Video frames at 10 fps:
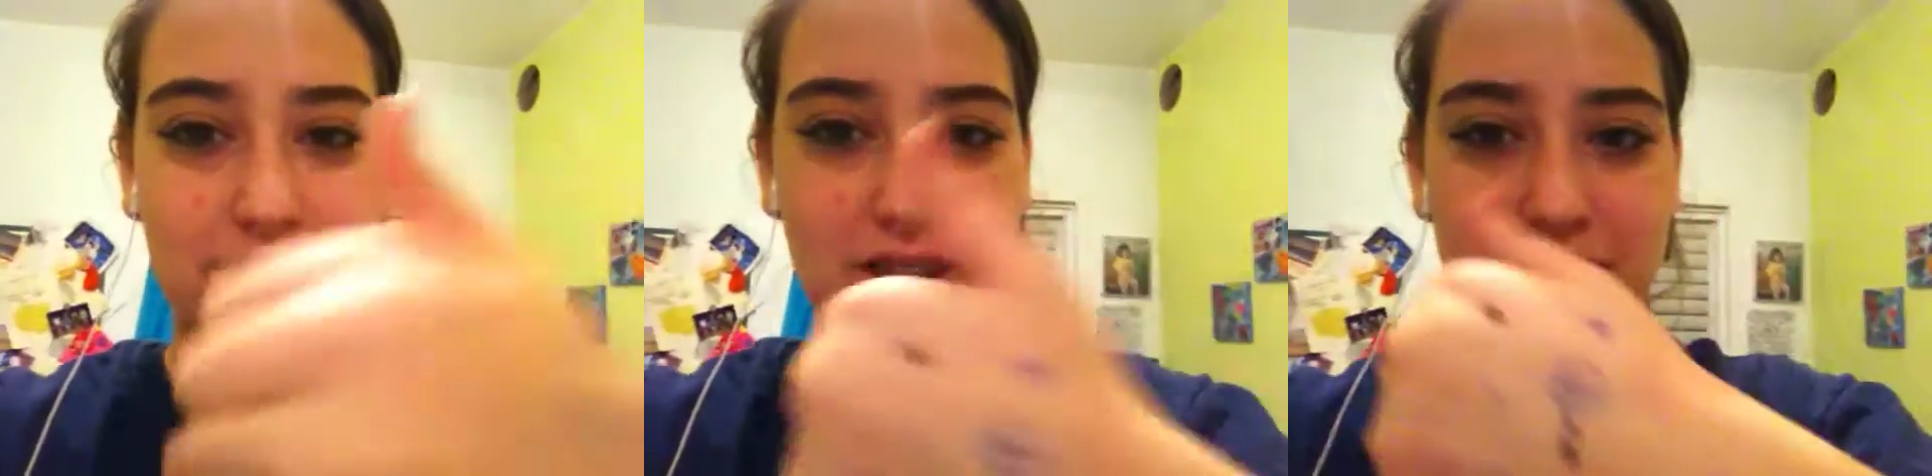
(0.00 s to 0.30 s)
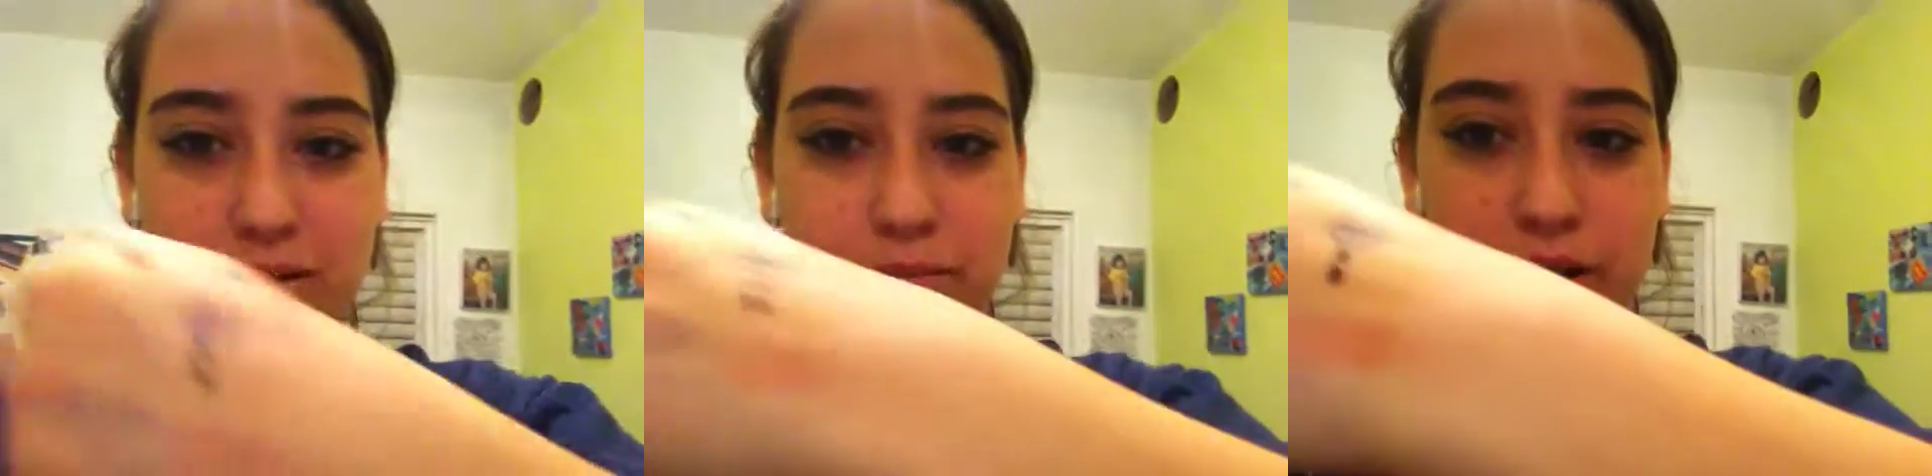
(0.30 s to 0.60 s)

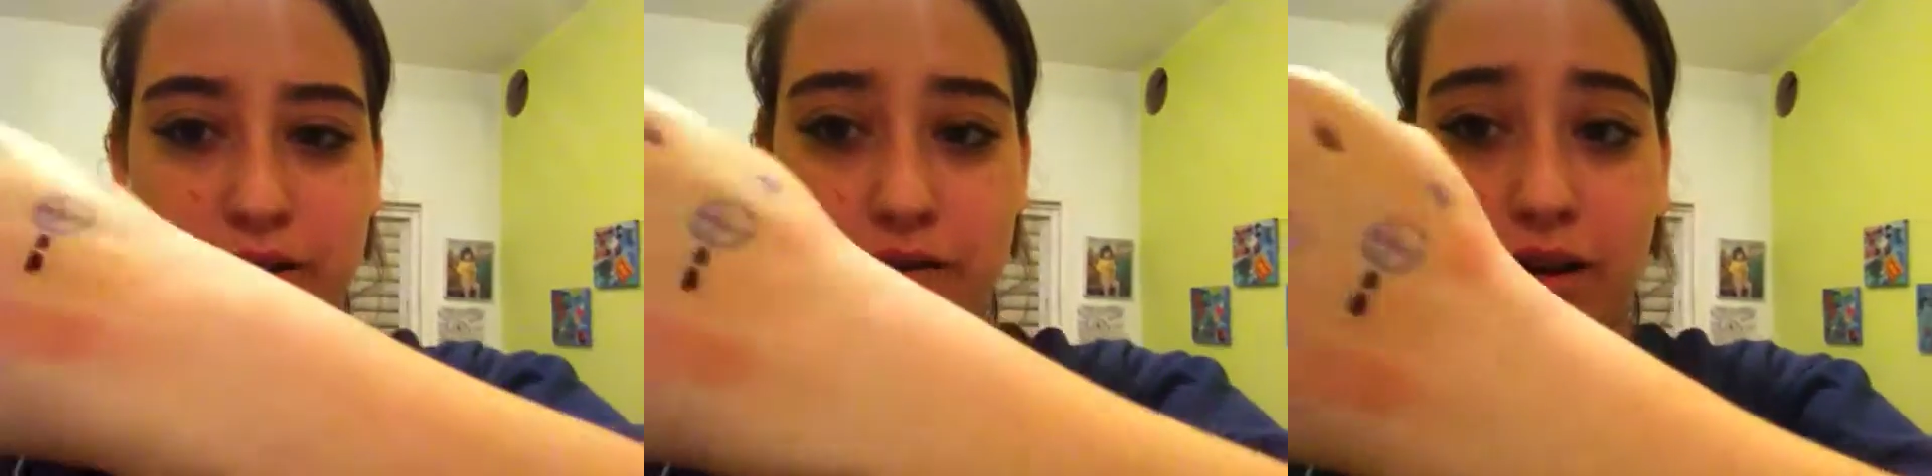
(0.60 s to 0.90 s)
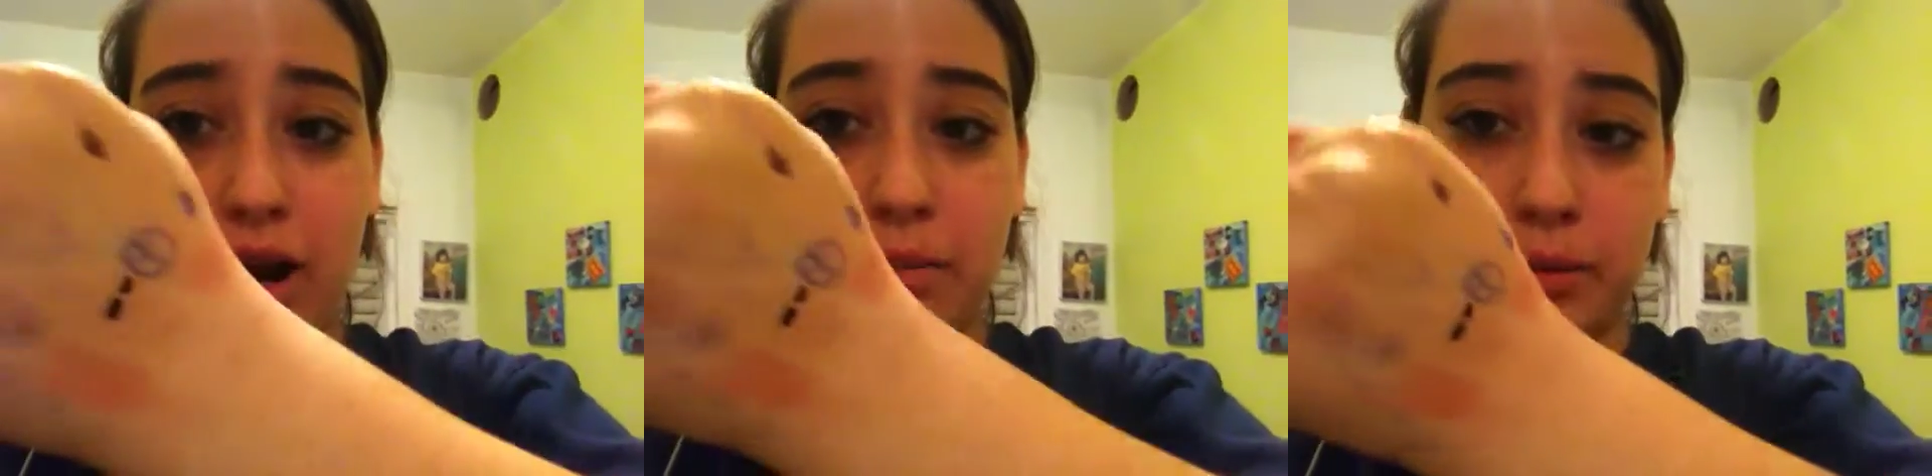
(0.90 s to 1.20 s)
There's a bunch of
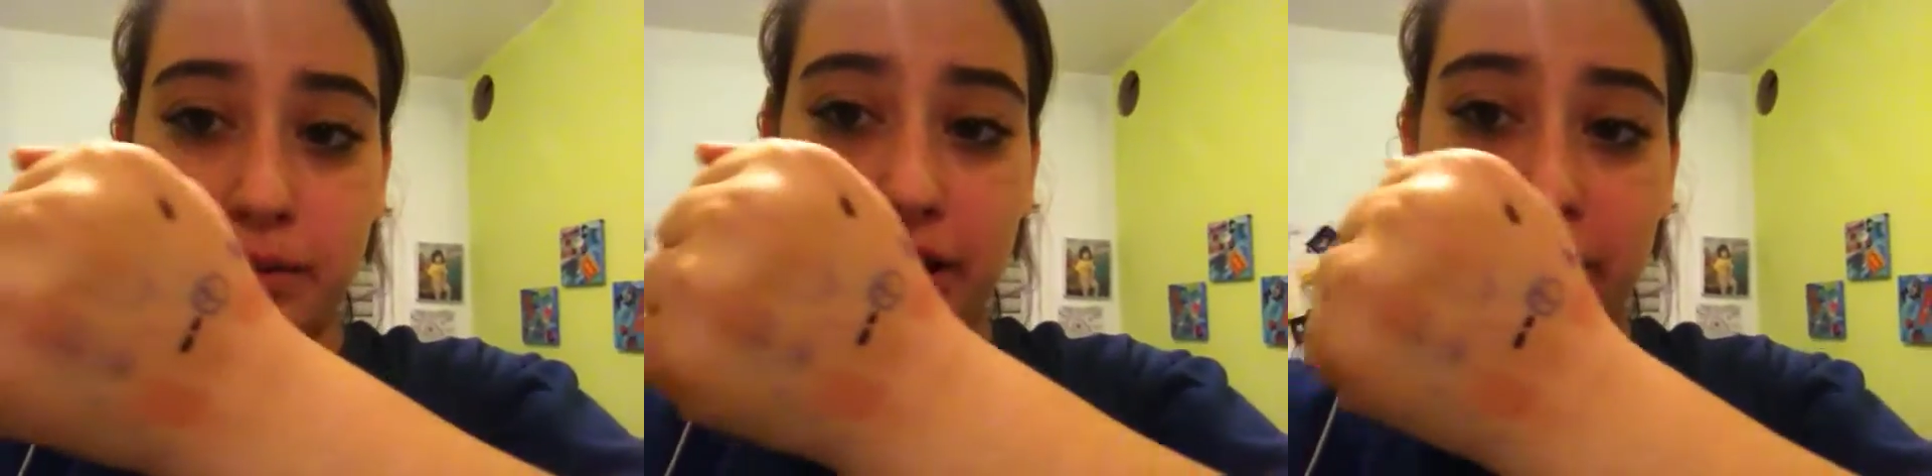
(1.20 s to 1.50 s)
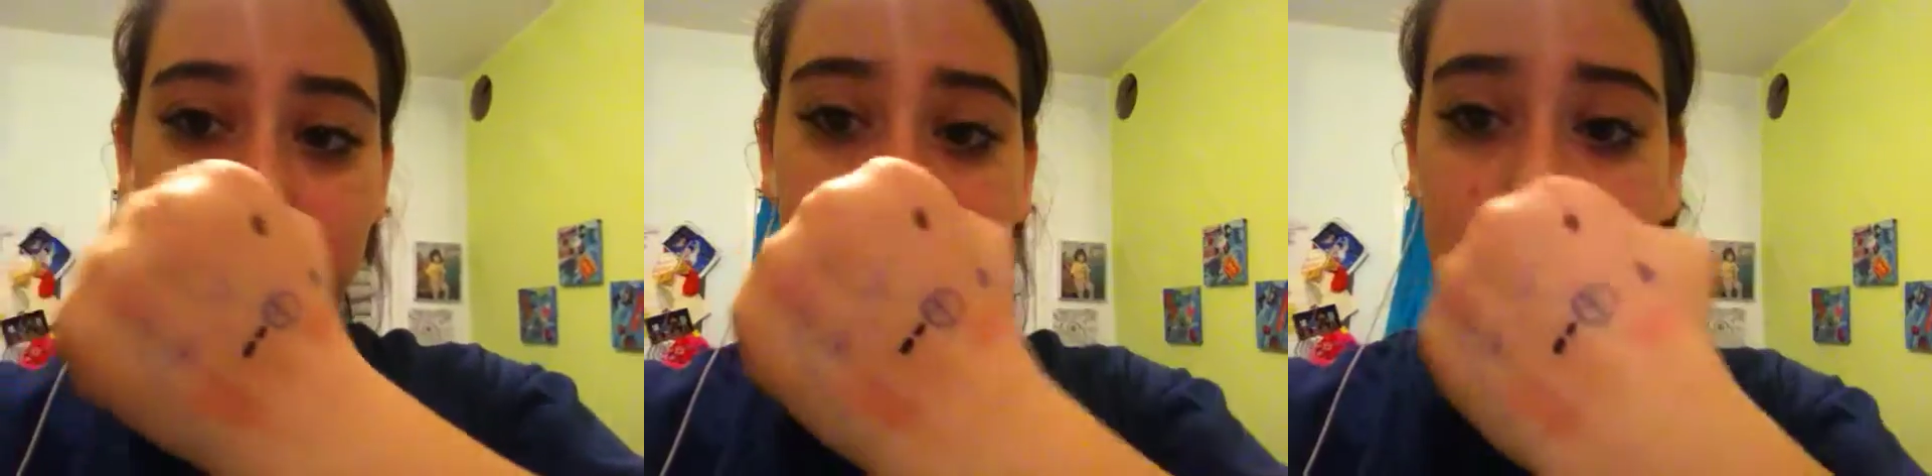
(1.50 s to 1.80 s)
crap on my
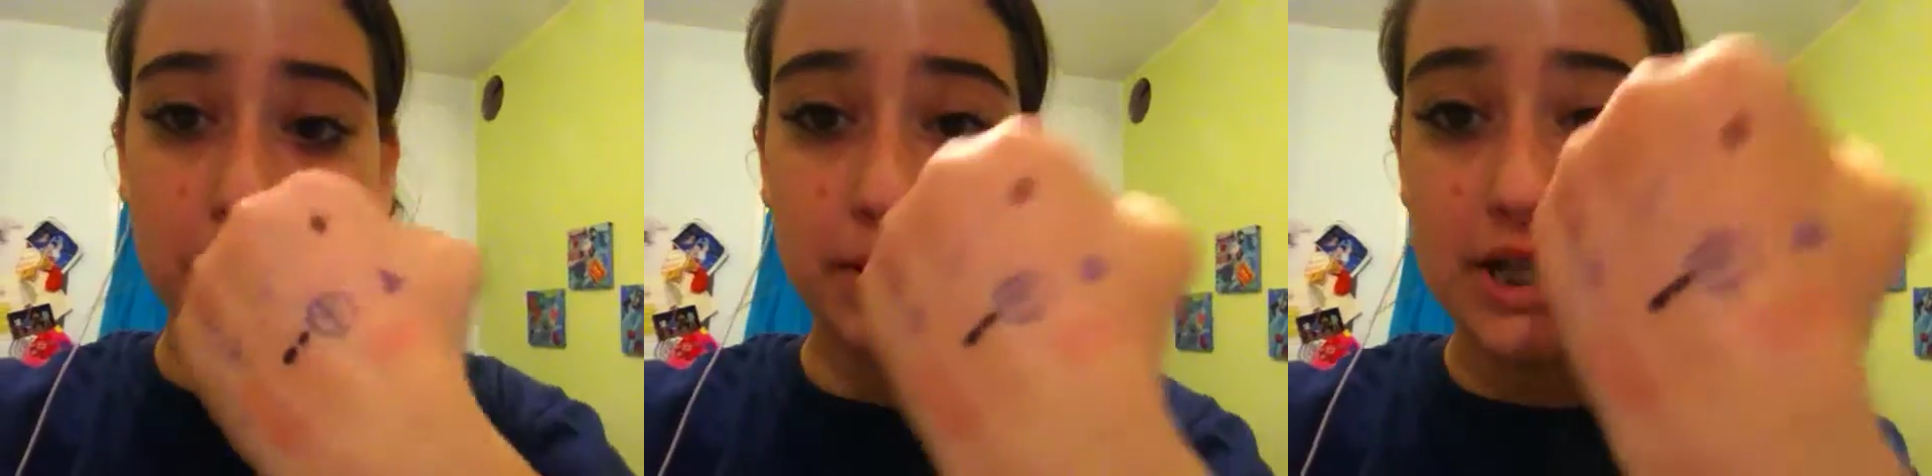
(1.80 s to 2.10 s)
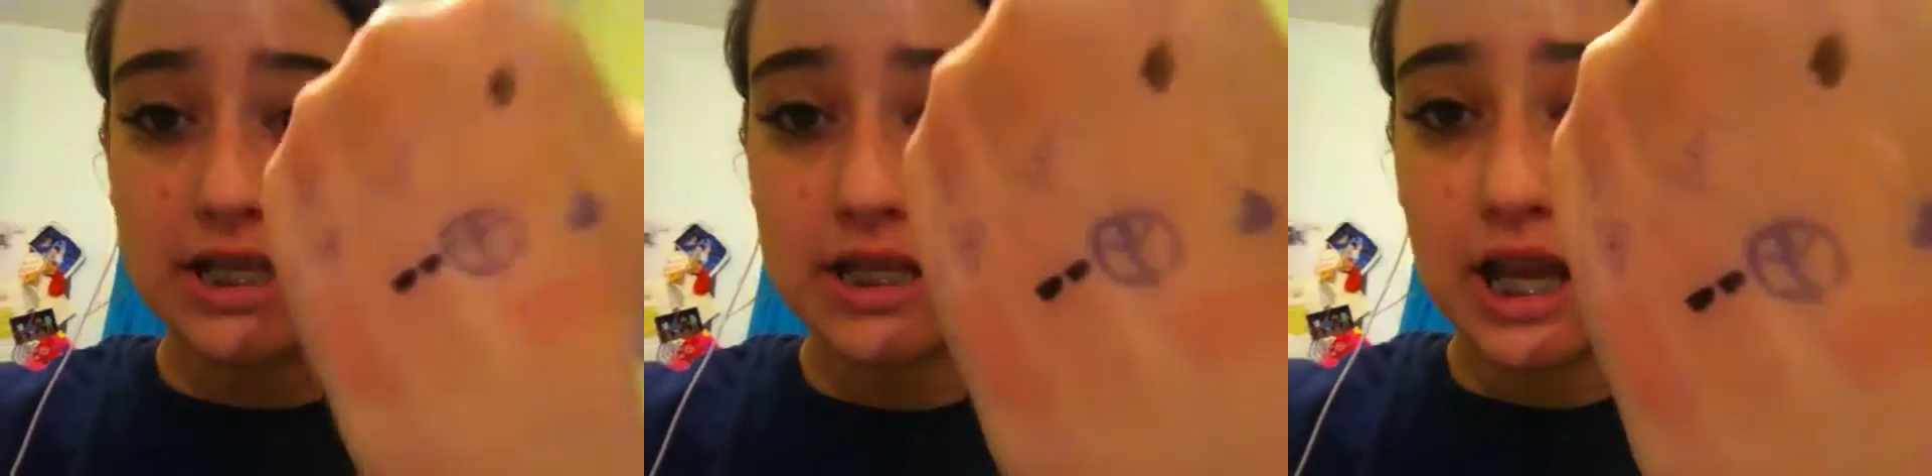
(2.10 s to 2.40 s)
hand.
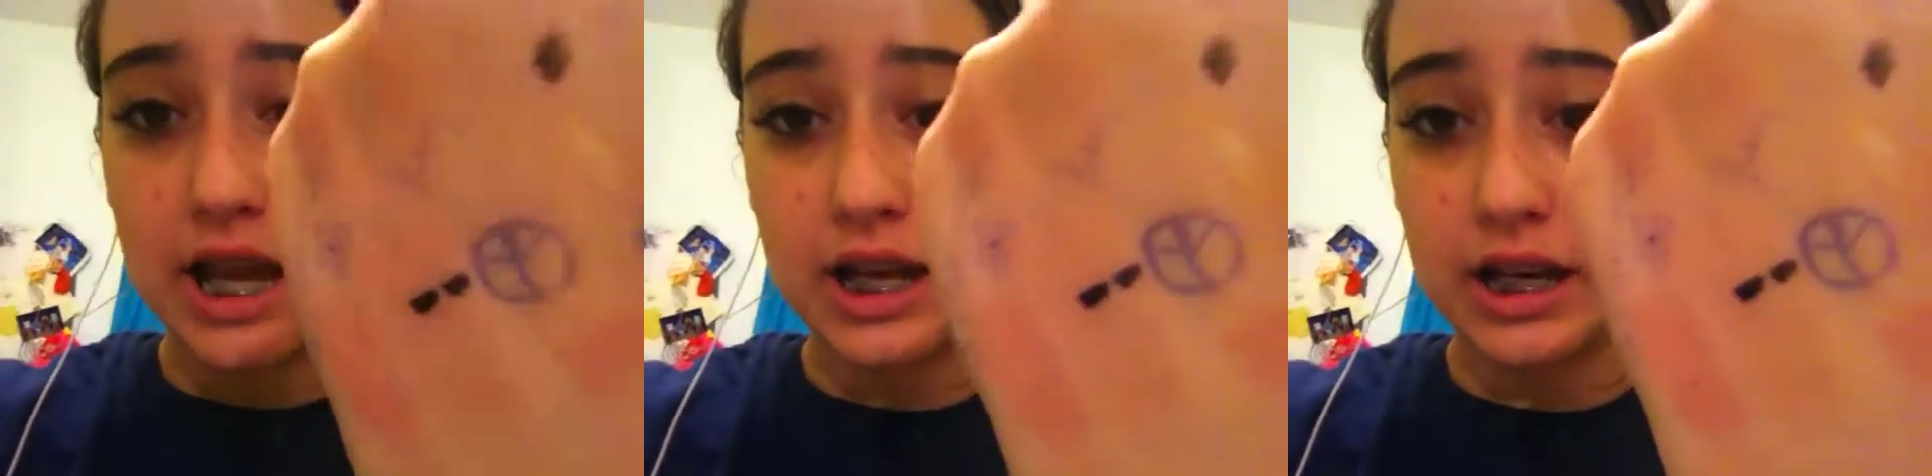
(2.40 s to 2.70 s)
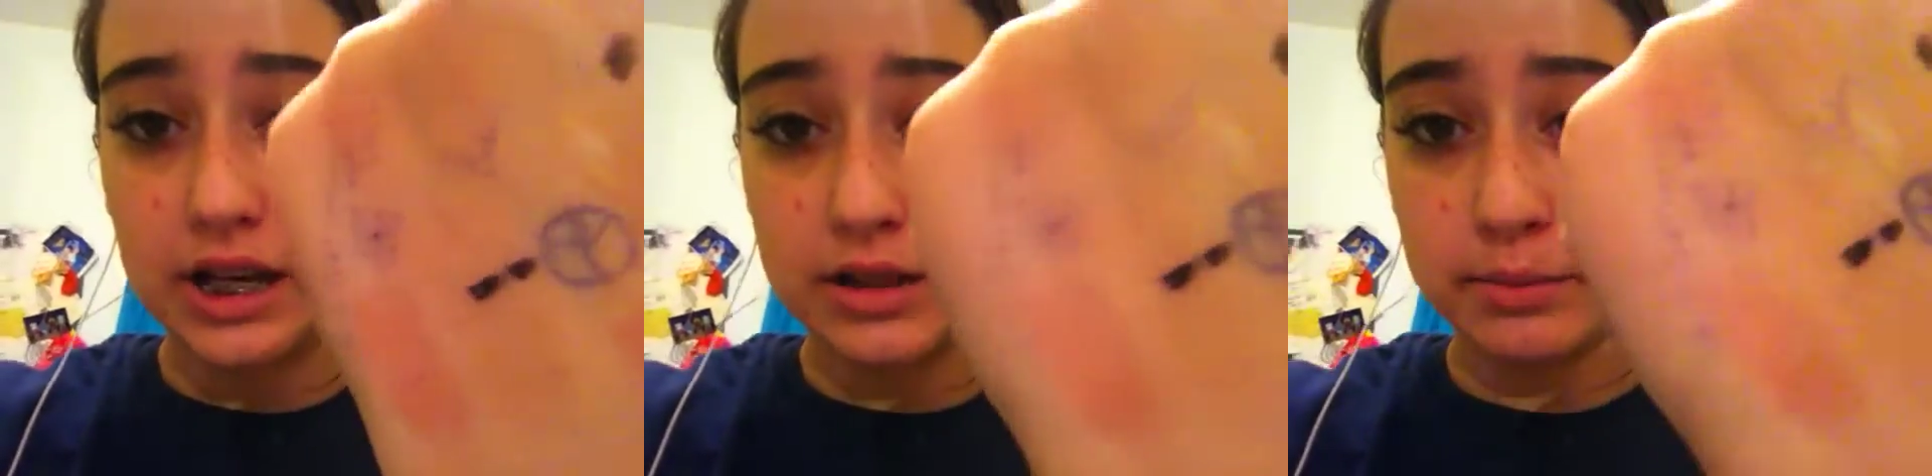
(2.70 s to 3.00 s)
Peace
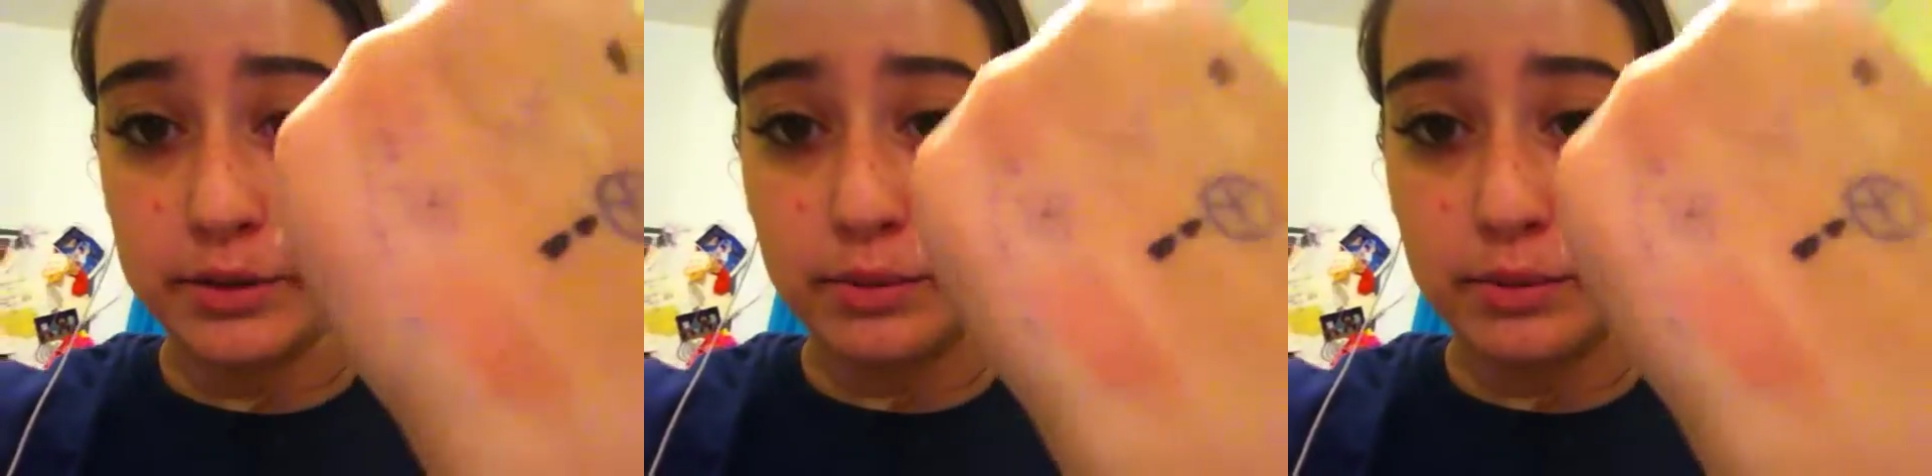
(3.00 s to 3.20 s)
sign and some